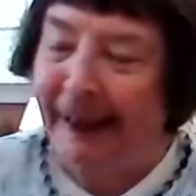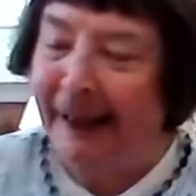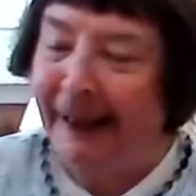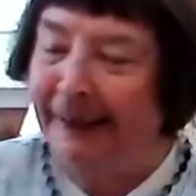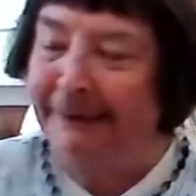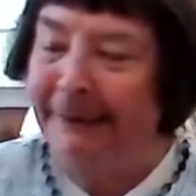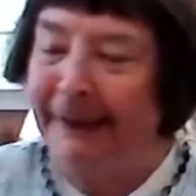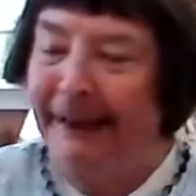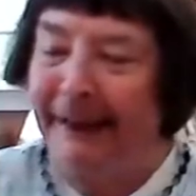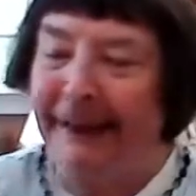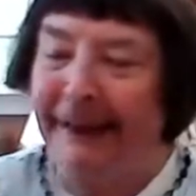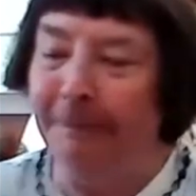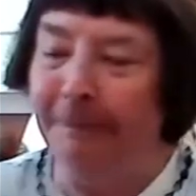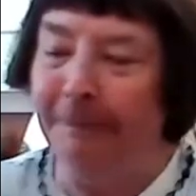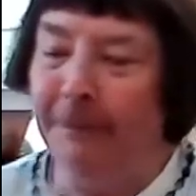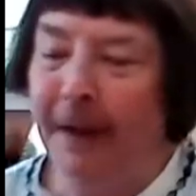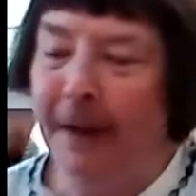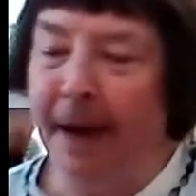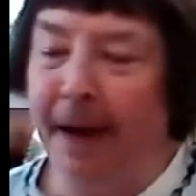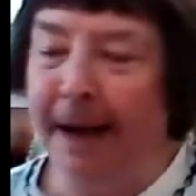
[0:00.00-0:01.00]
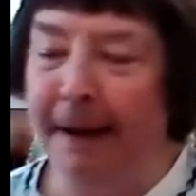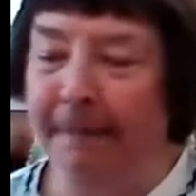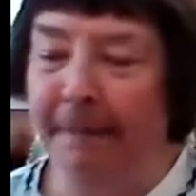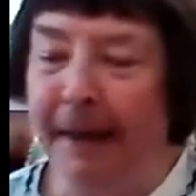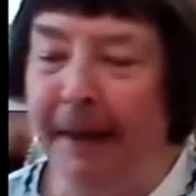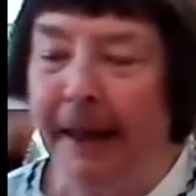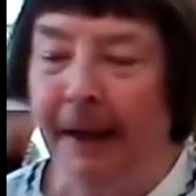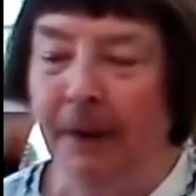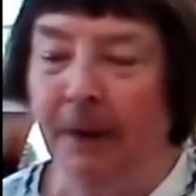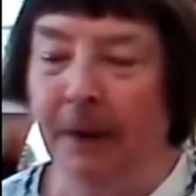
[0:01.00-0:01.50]
All righty.
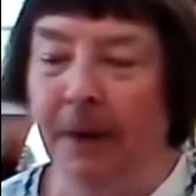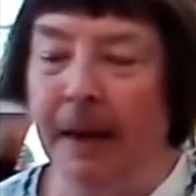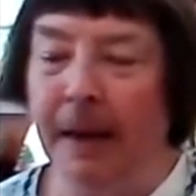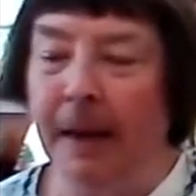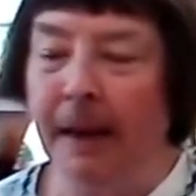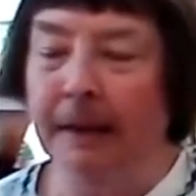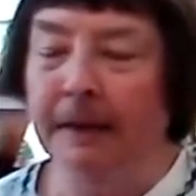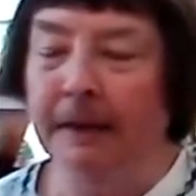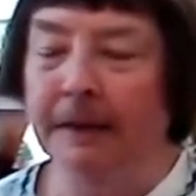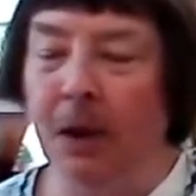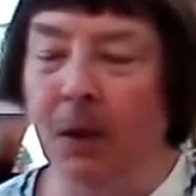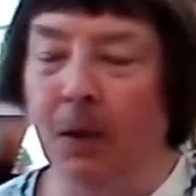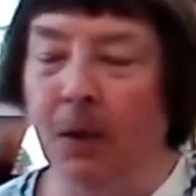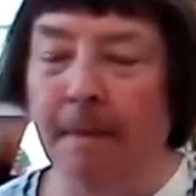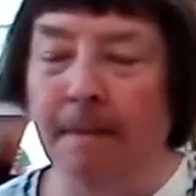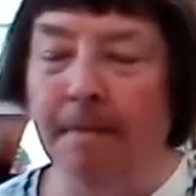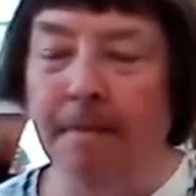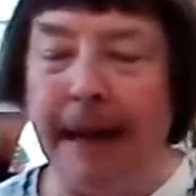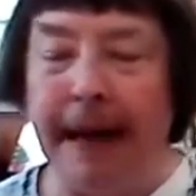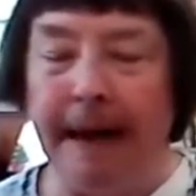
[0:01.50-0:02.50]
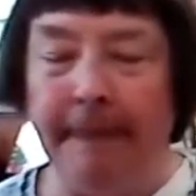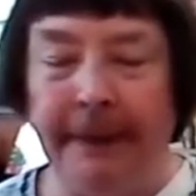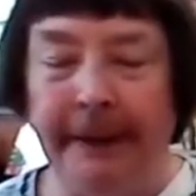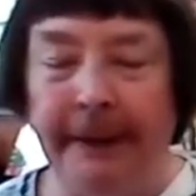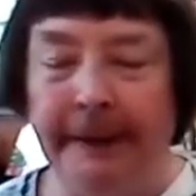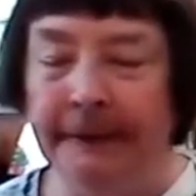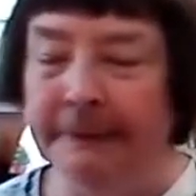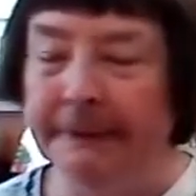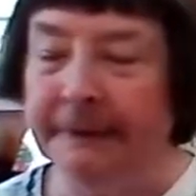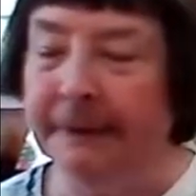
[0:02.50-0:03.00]
So
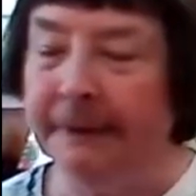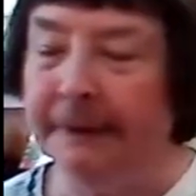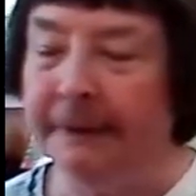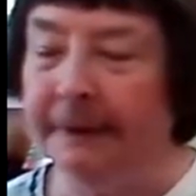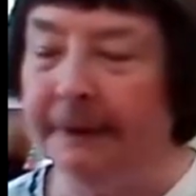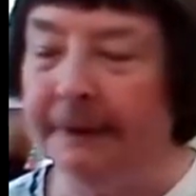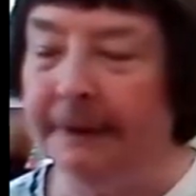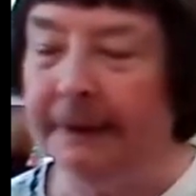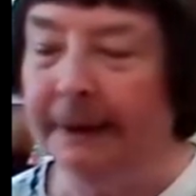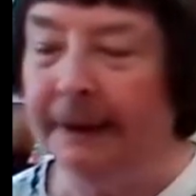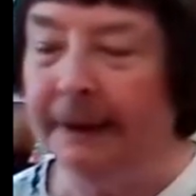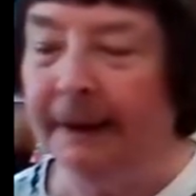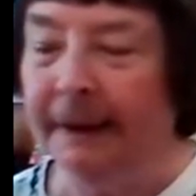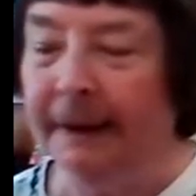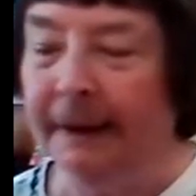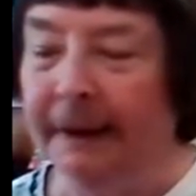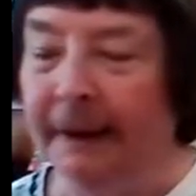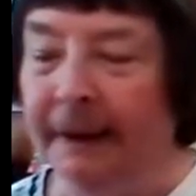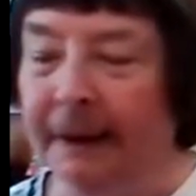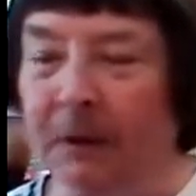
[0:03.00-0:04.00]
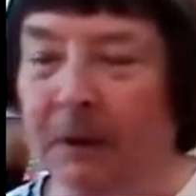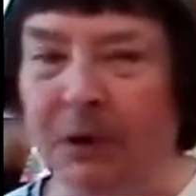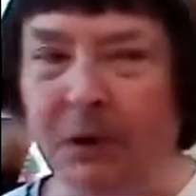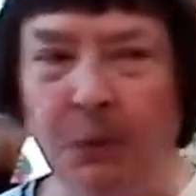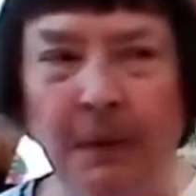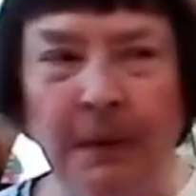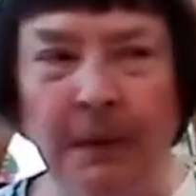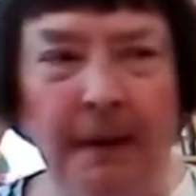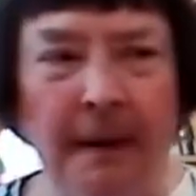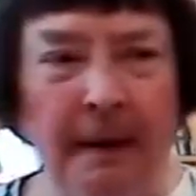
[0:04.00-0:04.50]
mapping,
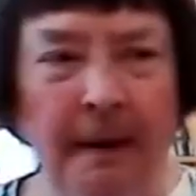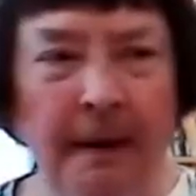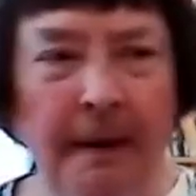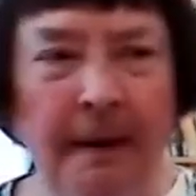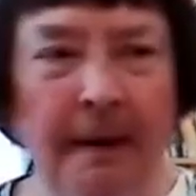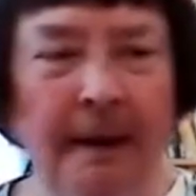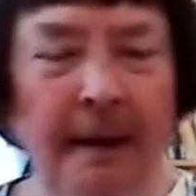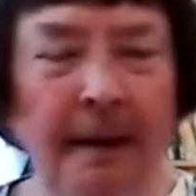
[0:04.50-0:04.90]
which will